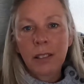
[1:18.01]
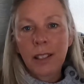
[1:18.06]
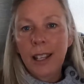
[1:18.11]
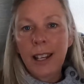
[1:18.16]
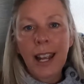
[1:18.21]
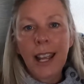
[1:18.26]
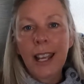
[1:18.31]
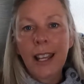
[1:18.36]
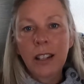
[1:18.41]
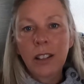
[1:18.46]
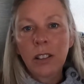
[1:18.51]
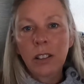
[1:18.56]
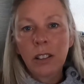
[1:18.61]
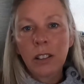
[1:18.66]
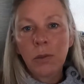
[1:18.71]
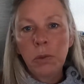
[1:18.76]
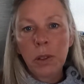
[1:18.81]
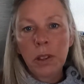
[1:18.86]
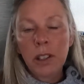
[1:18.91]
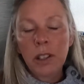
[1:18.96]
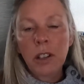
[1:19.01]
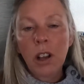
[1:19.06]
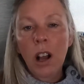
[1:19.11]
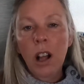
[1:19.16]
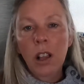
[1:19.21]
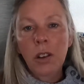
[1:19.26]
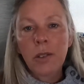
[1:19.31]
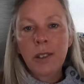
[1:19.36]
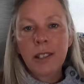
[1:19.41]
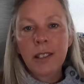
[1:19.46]
can handle, what the
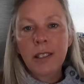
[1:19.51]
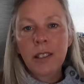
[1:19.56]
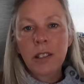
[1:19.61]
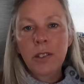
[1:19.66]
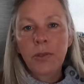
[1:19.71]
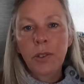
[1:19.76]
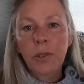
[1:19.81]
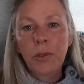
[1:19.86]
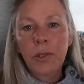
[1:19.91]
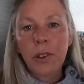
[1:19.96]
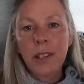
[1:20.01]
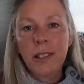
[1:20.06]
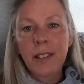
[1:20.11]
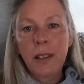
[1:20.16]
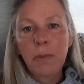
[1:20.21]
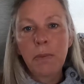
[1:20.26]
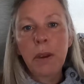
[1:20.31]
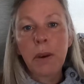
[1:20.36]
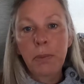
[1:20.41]
tolerance is for freezing,